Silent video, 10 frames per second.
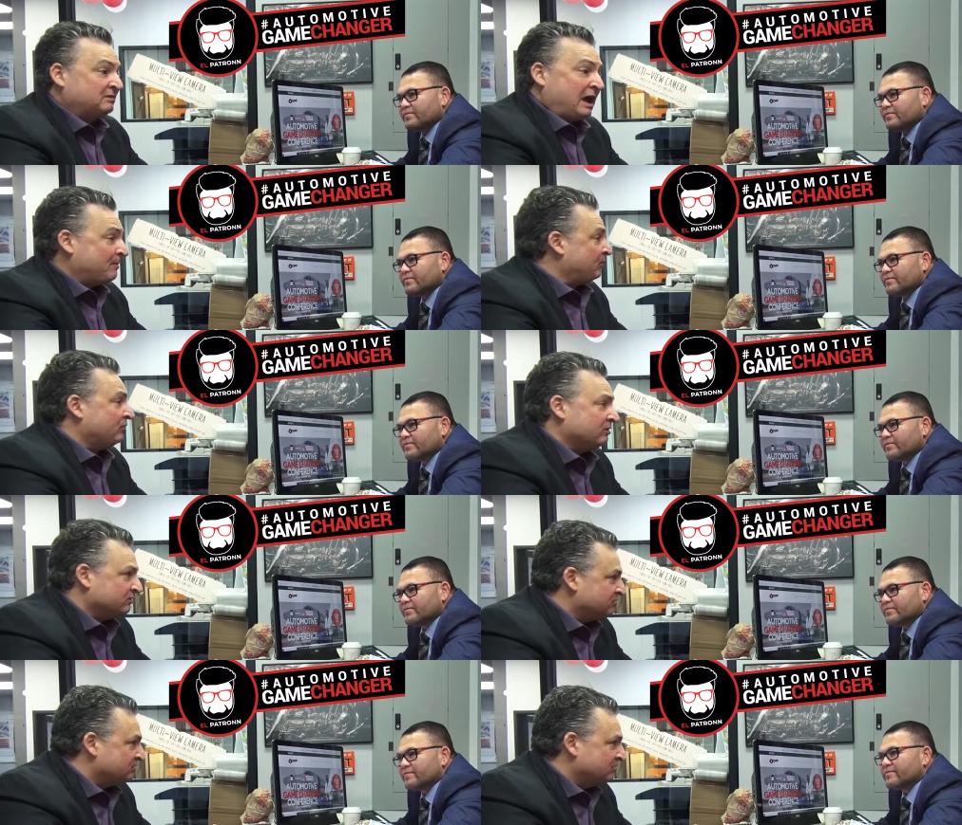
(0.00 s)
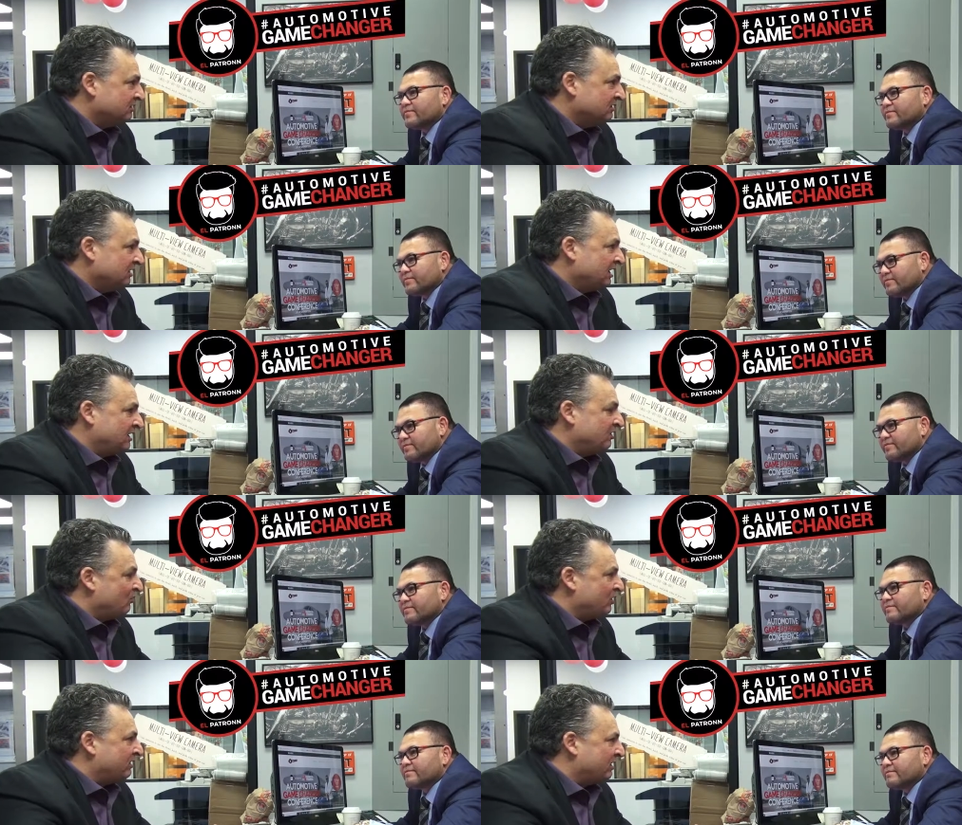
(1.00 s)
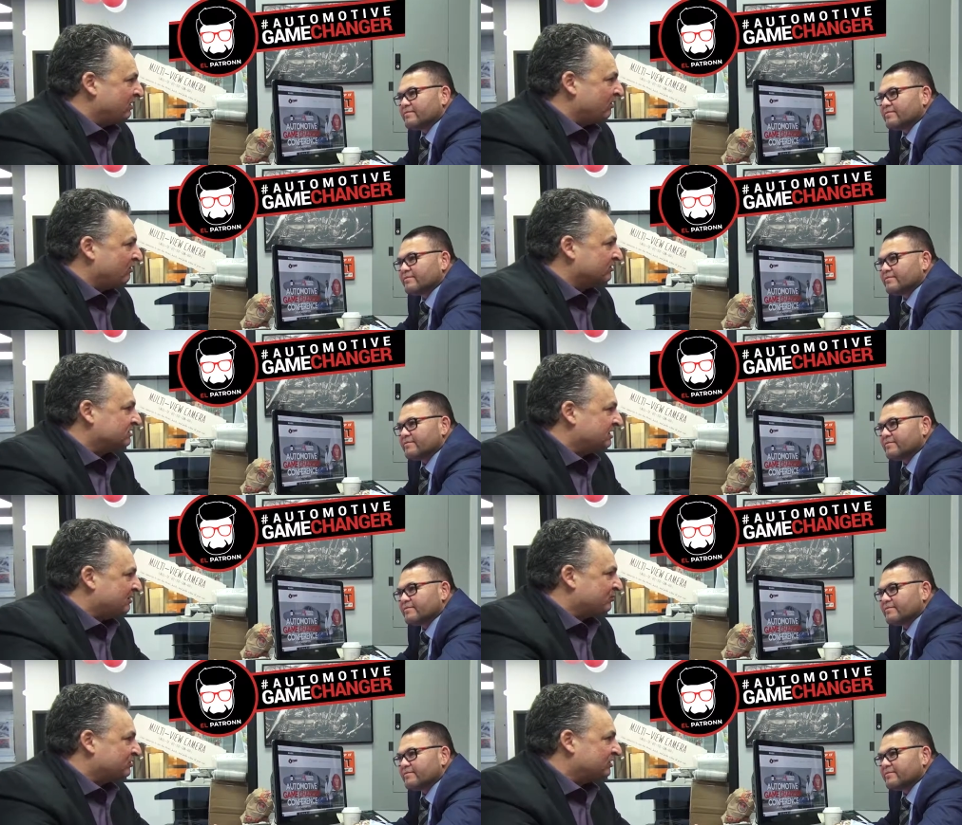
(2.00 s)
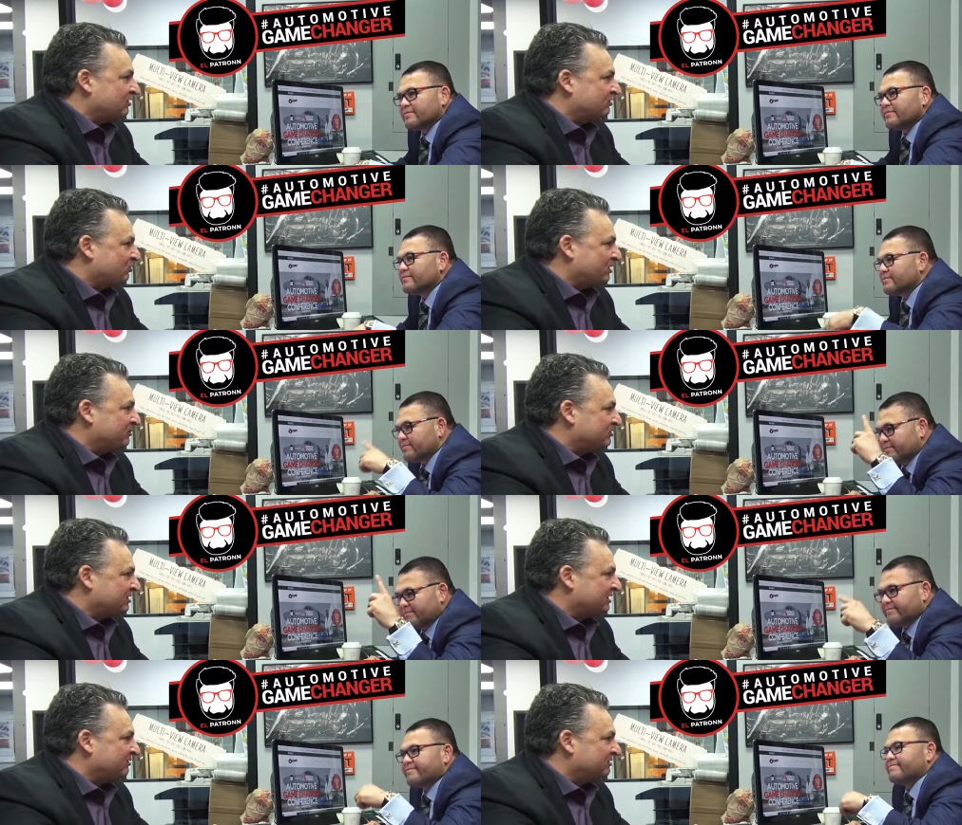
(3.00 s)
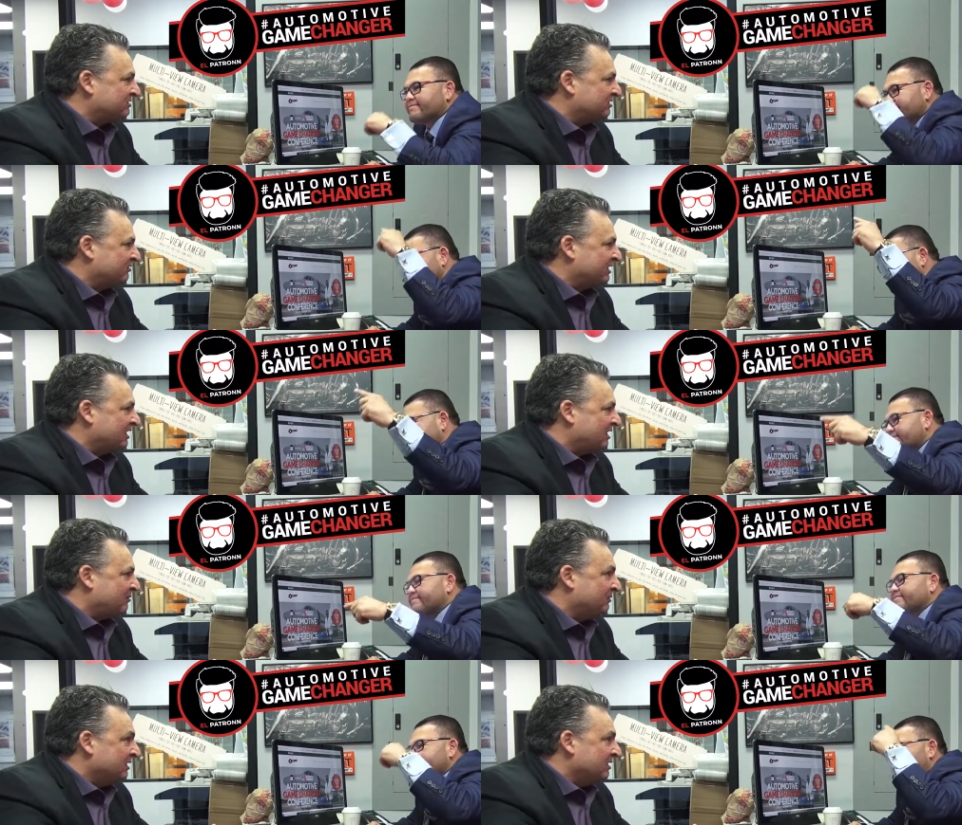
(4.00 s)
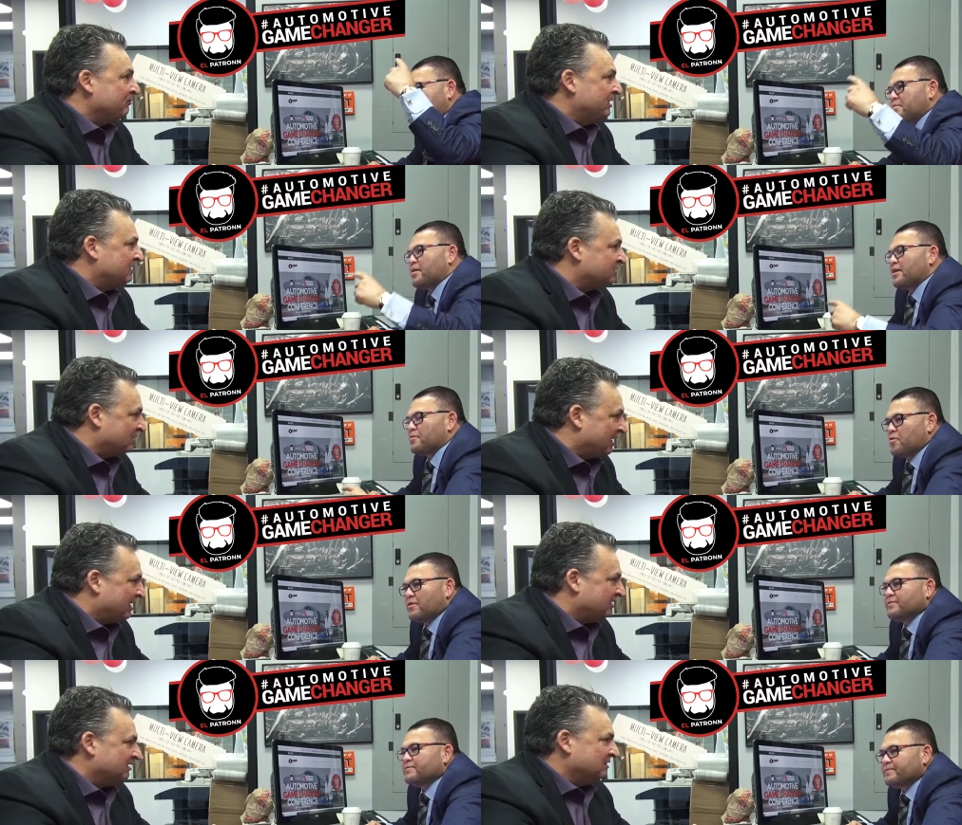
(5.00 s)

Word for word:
Speaker 1: top earners. And you know why they go? Because a 10% or 20% increase in their income means a lot.